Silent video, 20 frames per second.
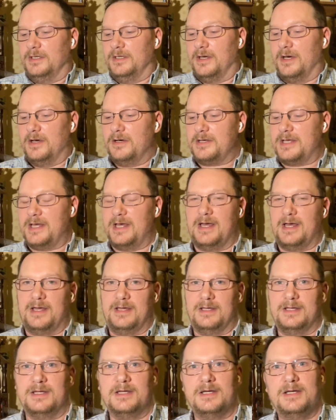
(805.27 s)

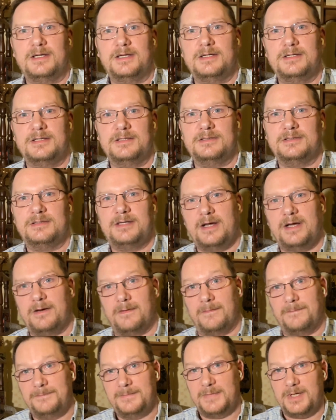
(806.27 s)
Okay.
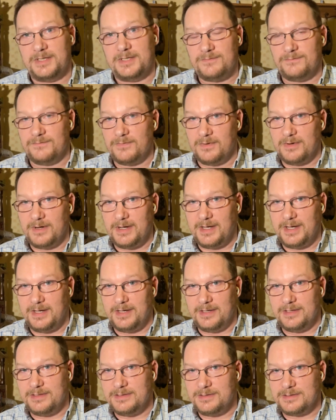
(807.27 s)
Now, as far
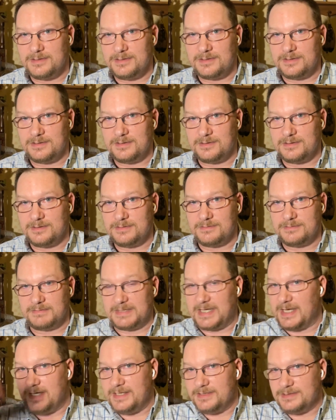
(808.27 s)
as
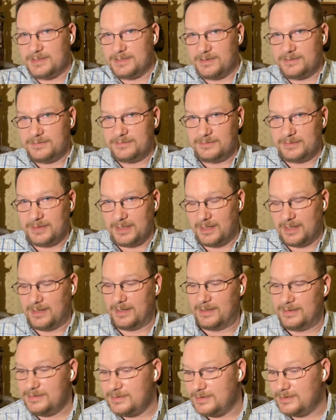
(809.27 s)
gay Southern
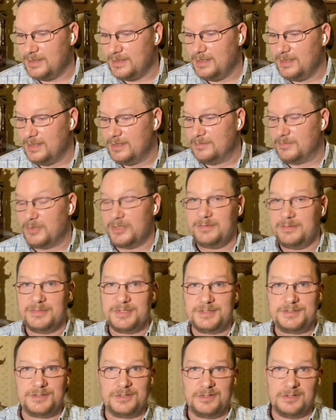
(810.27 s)
guys, pretty
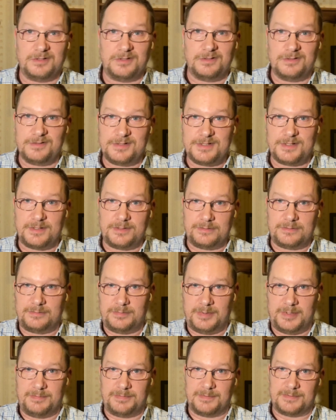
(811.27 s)
much all Southern
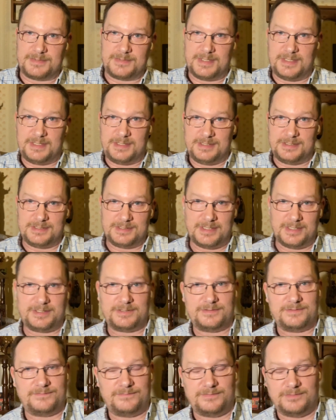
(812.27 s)
people say these
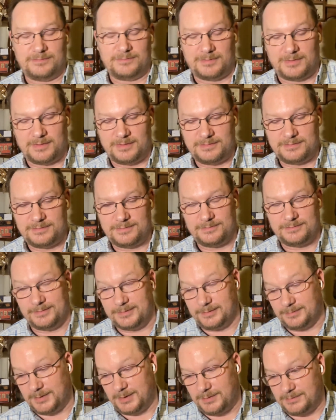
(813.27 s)
next few words.
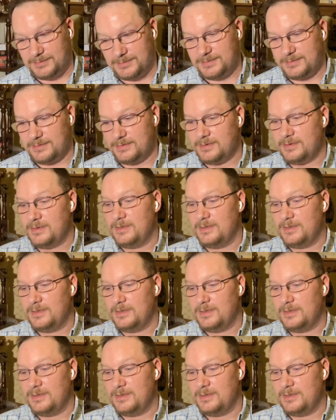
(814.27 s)
Well, most.